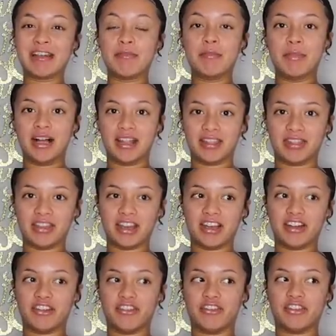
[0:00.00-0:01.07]
a month
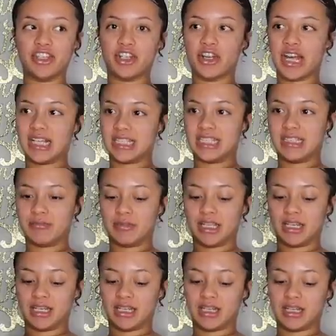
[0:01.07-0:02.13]
of your
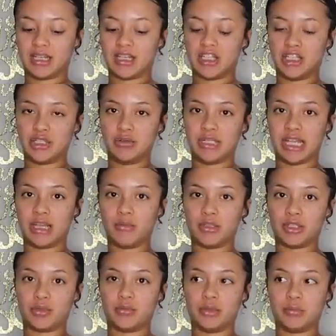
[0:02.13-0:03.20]
estimated due date,
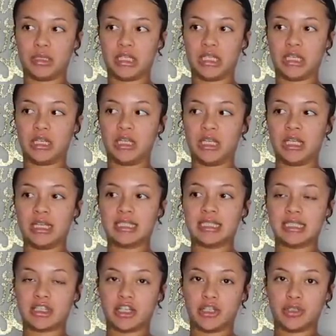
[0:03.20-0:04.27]
which would mean
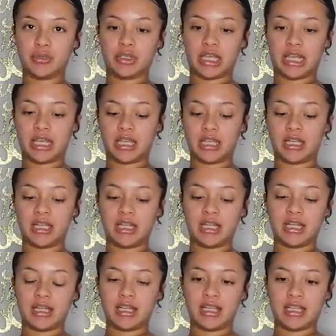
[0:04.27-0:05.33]
since our due date
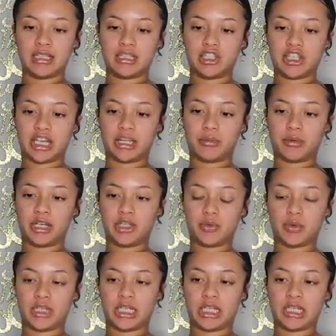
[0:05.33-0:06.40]
is January
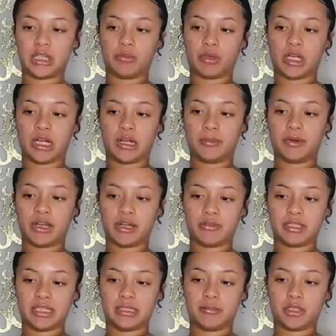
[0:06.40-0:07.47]
20th, it would come around
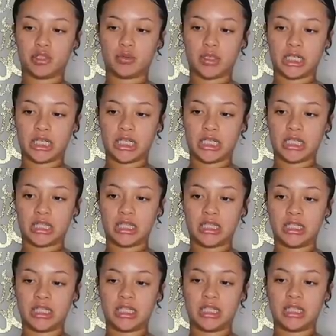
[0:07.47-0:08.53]
December 20th.
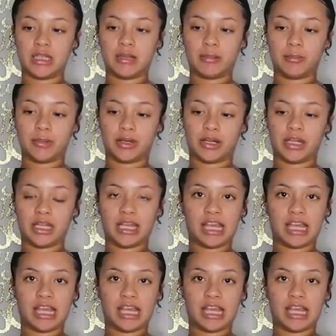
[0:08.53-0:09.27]
But